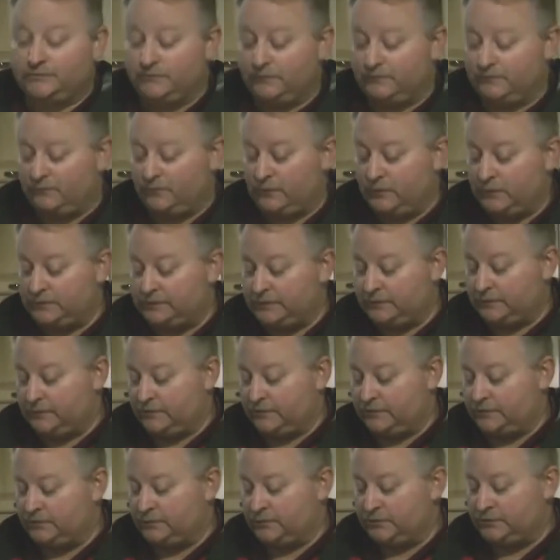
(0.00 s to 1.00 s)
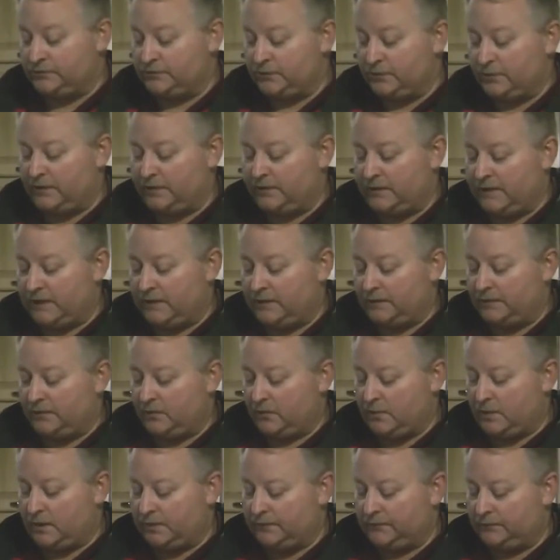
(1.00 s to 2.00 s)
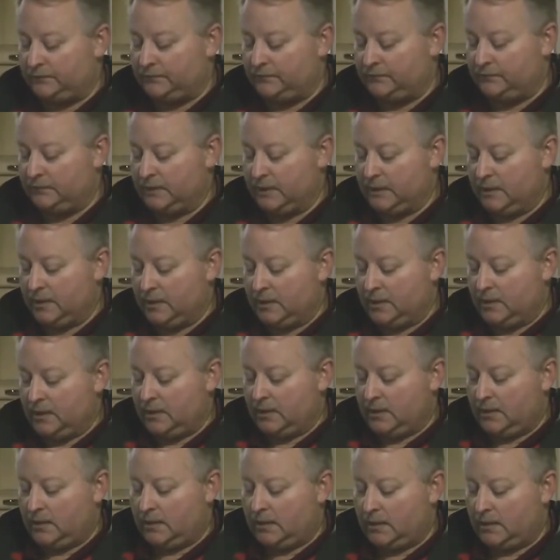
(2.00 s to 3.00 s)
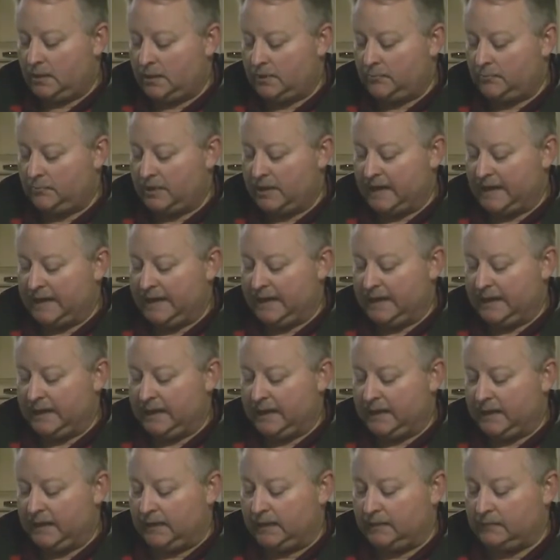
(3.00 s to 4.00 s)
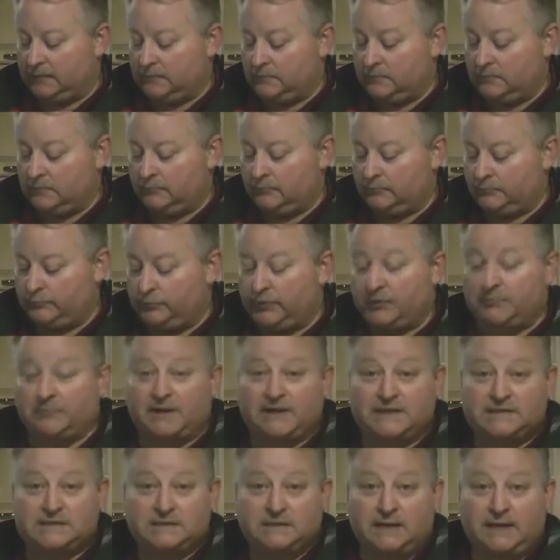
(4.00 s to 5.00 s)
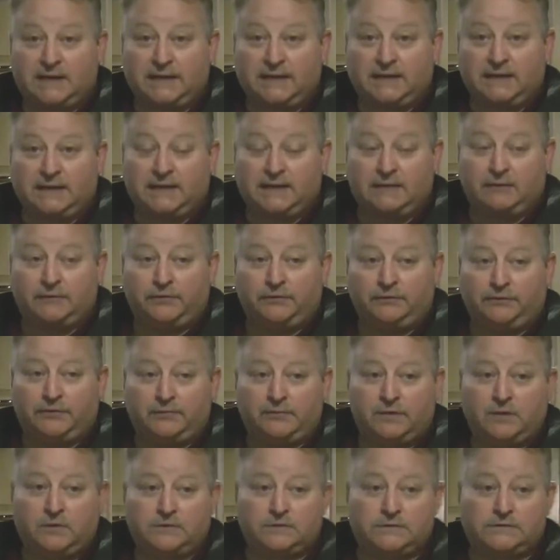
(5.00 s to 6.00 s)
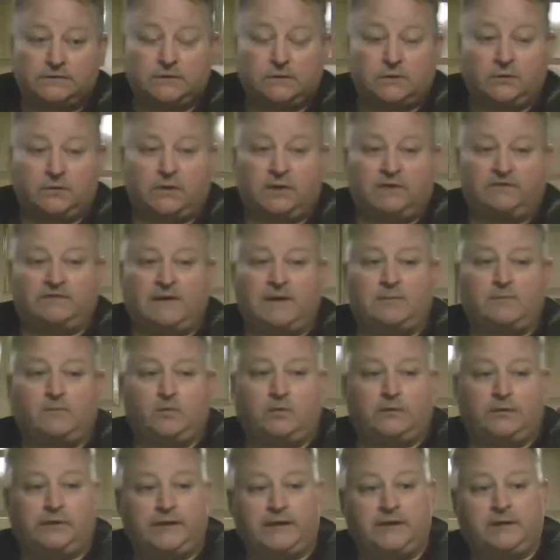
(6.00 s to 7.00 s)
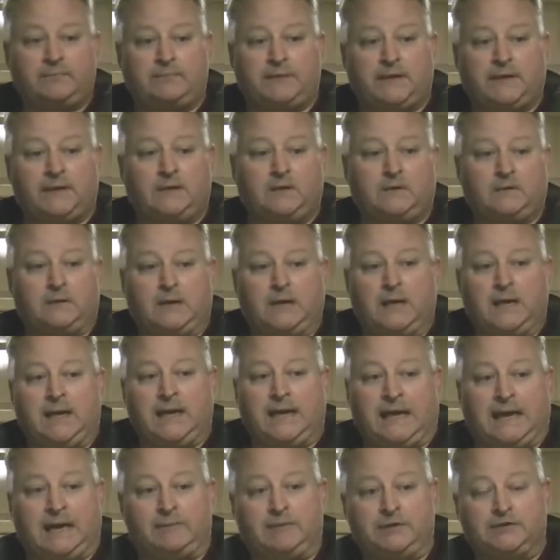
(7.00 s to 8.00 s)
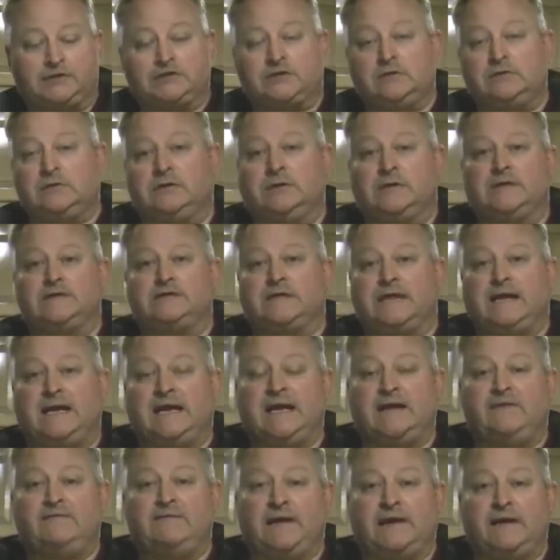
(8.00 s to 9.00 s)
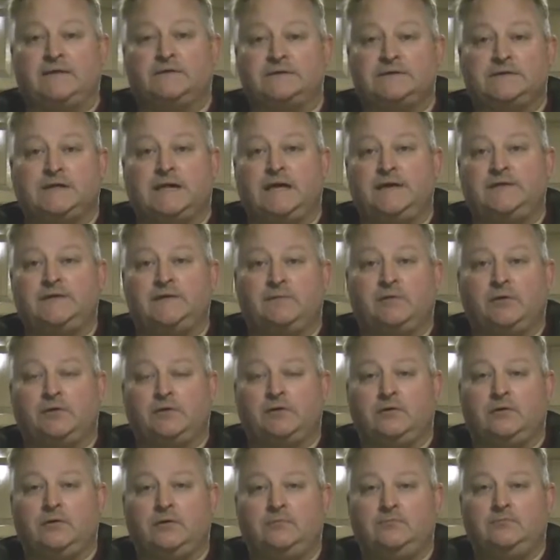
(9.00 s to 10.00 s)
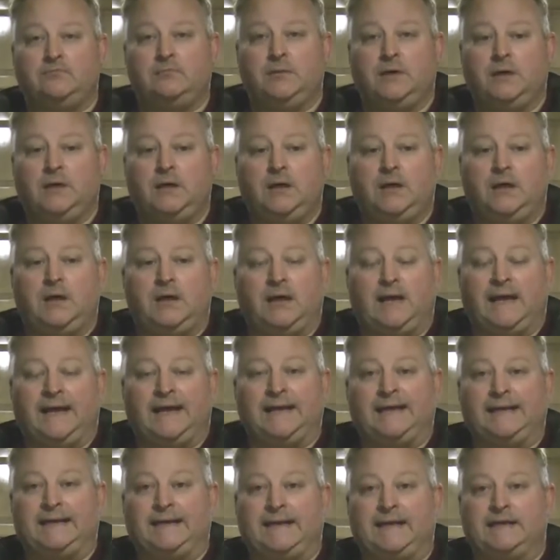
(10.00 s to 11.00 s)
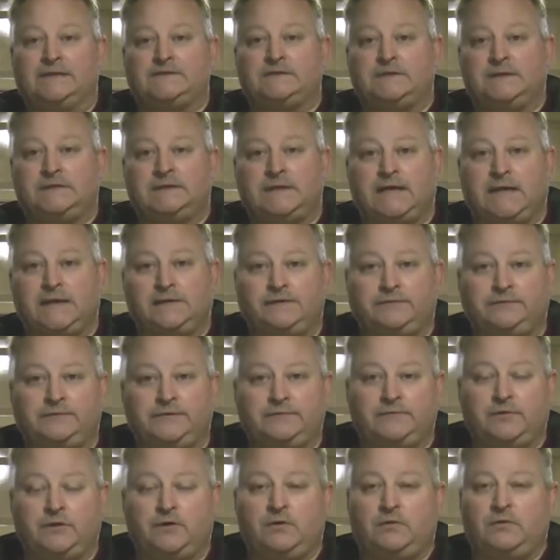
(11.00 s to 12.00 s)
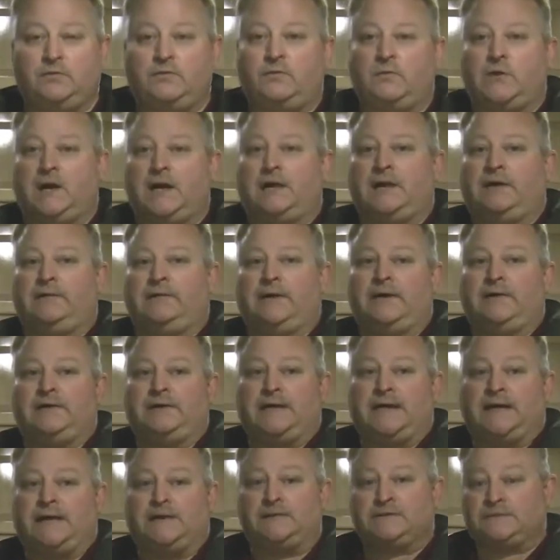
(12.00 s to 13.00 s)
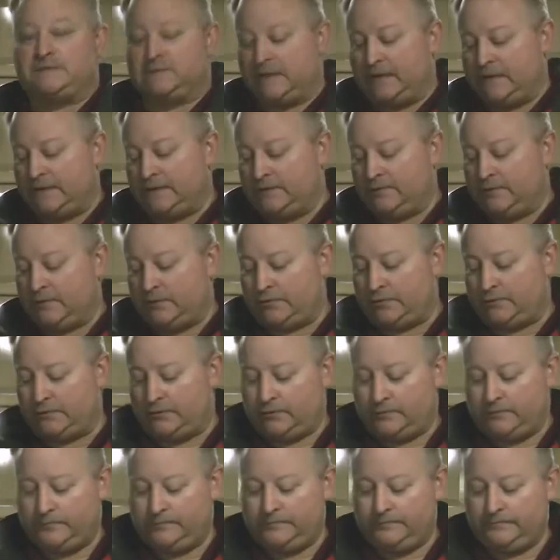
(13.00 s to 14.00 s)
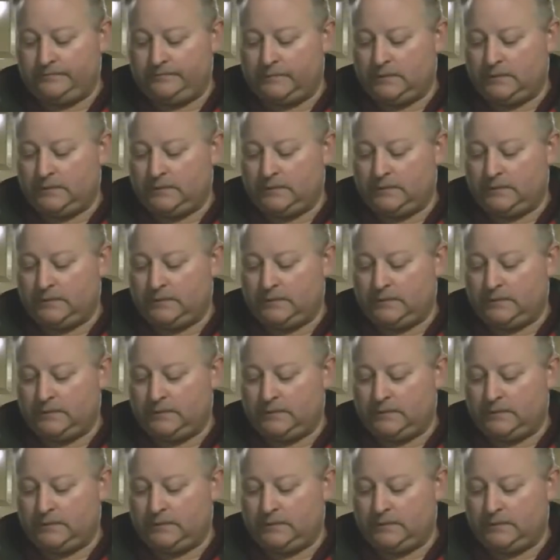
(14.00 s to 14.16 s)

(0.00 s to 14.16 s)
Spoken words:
so 4 zeros. We'll show you that on the walkthrough. I can bring my slide in and out with the remote, so if I'm worried about how much clearance I have outside the motorhome, I can actually take the remote, walk around outside the motorhome,